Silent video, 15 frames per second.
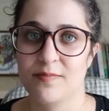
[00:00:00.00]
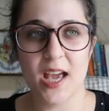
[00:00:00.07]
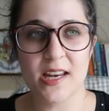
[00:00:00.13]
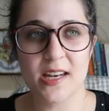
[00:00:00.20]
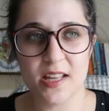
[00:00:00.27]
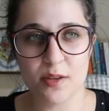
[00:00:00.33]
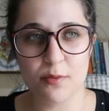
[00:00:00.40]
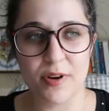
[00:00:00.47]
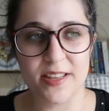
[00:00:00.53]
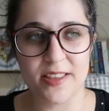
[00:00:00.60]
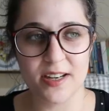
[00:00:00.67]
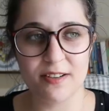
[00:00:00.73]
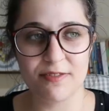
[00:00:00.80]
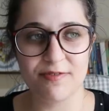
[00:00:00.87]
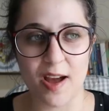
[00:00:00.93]
Another way
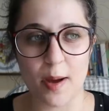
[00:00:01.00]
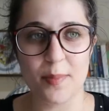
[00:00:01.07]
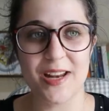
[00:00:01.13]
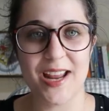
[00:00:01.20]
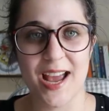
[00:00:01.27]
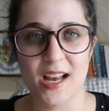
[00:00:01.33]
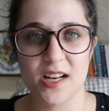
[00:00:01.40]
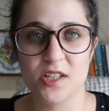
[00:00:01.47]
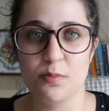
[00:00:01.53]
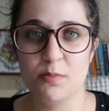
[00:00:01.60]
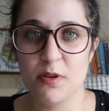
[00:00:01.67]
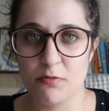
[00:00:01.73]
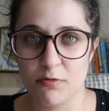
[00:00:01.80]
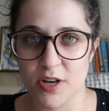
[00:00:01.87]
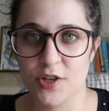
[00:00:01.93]
that a family had to
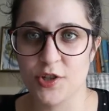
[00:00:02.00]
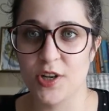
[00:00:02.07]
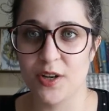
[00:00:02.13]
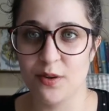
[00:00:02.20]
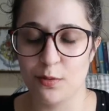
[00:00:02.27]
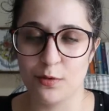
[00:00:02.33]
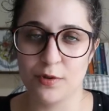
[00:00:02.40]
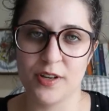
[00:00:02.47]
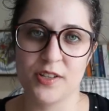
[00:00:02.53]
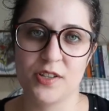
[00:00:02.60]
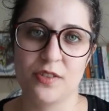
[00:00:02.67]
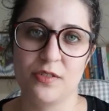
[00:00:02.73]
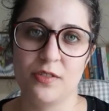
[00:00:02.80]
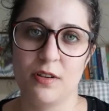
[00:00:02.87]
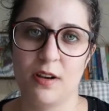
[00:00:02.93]
be rich in order
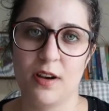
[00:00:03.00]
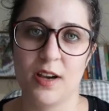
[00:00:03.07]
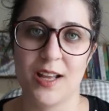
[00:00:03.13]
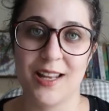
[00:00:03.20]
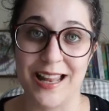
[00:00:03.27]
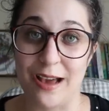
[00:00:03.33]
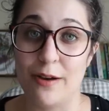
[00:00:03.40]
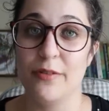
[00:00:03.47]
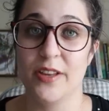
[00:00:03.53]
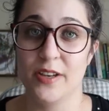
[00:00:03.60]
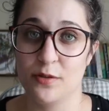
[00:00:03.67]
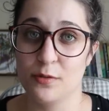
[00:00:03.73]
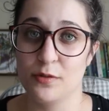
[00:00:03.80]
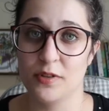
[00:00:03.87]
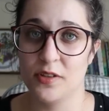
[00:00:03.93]
to allow their
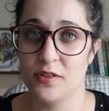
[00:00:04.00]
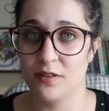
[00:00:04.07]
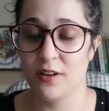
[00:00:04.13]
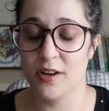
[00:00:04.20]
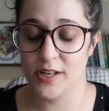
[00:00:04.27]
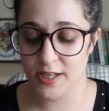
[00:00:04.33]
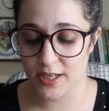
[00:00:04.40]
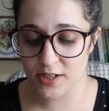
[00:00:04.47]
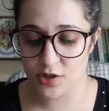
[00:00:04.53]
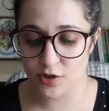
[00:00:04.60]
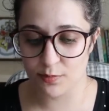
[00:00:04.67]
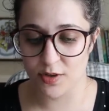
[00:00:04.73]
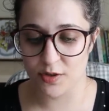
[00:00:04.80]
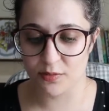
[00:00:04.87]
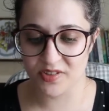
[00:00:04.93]
daughter to learn an
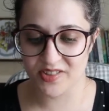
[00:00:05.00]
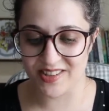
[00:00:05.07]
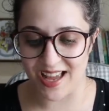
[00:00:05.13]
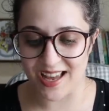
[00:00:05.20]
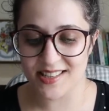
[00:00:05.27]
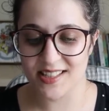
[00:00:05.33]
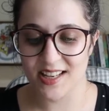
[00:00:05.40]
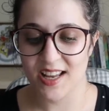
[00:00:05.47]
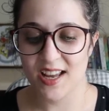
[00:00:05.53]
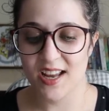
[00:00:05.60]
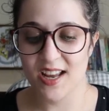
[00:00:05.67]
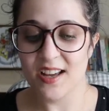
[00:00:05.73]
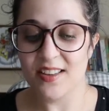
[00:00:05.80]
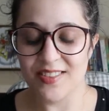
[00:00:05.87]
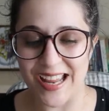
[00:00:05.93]
instrument was that
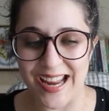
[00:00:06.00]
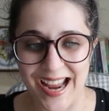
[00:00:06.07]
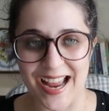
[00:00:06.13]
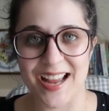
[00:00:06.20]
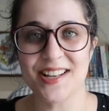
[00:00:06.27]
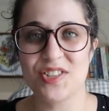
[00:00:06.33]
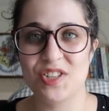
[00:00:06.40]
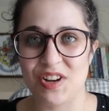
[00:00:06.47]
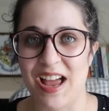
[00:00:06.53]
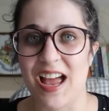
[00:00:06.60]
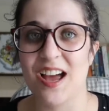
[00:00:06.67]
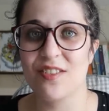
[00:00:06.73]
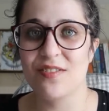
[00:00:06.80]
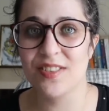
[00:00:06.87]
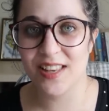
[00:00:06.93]
they had to
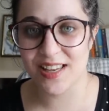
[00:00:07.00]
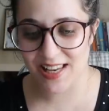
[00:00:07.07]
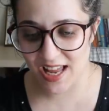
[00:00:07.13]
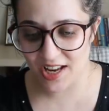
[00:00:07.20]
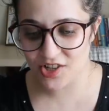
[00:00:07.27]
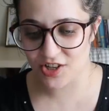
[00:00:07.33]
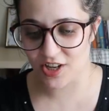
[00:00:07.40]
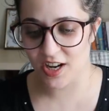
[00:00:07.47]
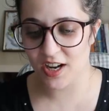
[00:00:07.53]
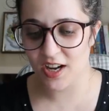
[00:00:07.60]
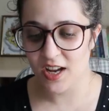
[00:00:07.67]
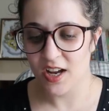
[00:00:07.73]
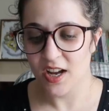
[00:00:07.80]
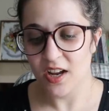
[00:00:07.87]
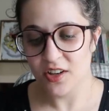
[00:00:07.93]
have the
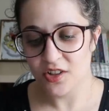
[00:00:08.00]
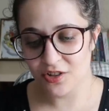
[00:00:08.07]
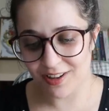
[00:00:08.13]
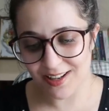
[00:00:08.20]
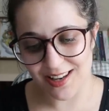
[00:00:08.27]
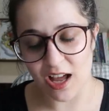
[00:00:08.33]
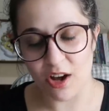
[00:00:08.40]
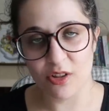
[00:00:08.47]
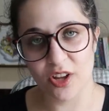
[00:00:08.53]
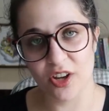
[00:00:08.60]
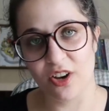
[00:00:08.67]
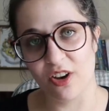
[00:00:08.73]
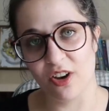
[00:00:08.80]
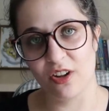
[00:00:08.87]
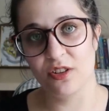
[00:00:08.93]
leisure to allow the
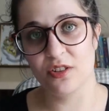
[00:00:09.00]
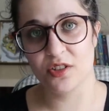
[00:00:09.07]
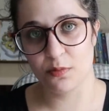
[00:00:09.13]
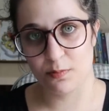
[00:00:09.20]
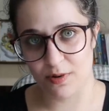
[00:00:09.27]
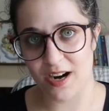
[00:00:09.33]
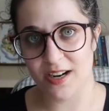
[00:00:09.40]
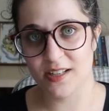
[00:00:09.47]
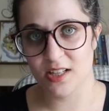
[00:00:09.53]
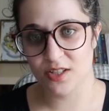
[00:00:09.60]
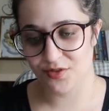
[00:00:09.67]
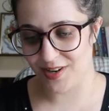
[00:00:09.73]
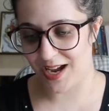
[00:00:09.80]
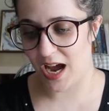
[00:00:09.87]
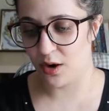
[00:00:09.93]
girl to
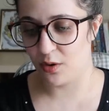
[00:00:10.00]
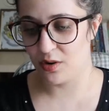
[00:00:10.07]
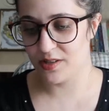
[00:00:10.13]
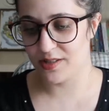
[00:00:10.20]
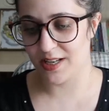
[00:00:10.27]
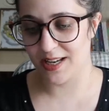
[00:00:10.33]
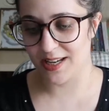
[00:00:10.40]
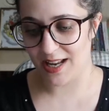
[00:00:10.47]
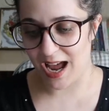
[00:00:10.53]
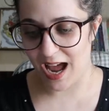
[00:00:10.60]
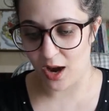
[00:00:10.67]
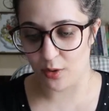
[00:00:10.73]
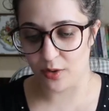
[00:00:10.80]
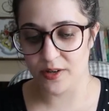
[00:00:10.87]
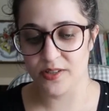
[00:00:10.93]
practice for hours and
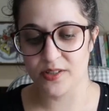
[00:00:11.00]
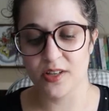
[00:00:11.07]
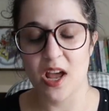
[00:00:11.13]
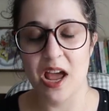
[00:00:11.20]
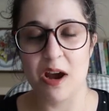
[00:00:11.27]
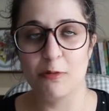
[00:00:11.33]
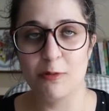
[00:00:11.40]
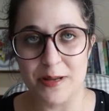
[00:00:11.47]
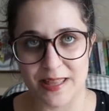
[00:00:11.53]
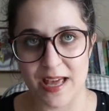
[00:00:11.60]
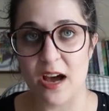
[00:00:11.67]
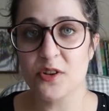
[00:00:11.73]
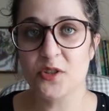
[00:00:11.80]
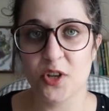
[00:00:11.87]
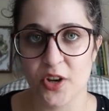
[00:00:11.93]
hours
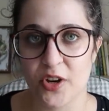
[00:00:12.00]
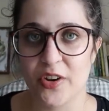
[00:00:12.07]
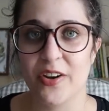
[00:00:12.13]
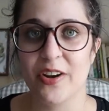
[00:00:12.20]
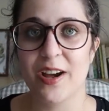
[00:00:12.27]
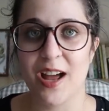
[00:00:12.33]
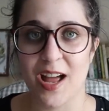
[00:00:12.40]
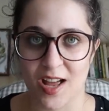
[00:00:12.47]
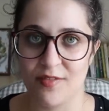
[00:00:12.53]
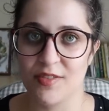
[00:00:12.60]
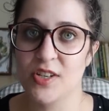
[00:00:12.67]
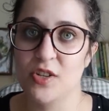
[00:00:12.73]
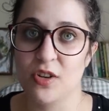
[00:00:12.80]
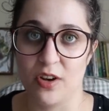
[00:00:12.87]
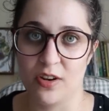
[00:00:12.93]
without her
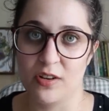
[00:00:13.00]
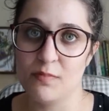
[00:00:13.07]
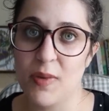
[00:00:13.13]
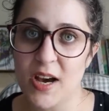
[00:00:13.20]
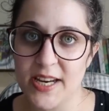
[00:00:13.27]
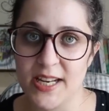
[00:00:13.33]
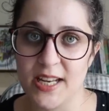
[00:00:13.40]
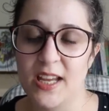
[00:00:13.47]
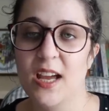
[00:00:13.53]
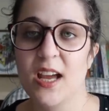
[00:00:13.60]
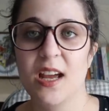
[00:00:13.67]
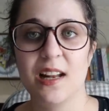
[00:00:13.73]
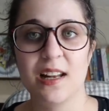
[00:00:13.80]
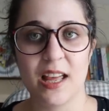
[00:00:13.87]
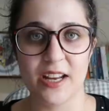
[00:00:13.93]
having to earn money,
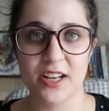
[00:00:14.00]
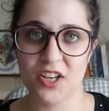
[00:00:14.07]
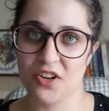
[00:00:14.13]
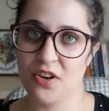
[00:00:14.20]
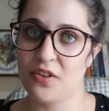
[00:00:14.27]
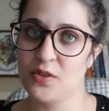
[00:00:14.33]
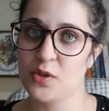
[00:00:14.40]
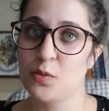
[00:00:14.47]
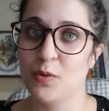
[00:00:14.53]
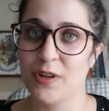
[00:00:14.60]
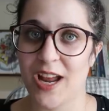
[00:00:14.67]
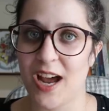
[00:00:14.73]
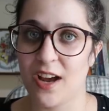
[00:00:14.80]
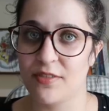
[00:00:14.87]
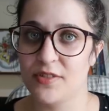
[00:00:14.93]
like girls would
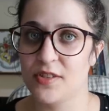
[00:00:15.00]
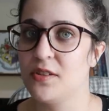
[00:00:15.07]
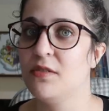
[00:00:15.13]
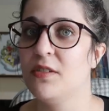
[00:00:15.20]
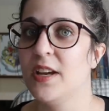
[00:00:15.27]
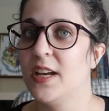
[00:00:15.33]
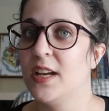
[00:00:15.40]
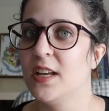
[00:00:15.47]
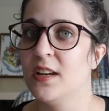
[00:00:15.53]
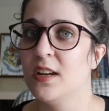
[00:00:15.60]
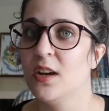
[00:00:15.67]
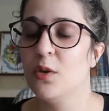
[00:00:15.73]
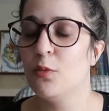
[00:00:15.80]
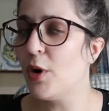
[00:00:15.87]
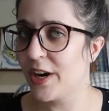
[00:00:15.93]
have to in
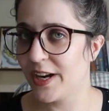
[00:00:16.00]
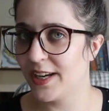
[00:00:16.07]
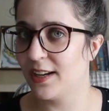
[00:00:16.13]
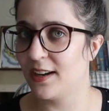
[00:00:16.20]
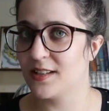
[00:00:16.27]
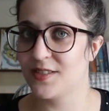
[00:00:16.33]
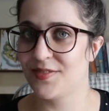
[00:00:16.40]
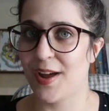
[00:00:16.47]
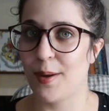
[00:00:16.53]
working class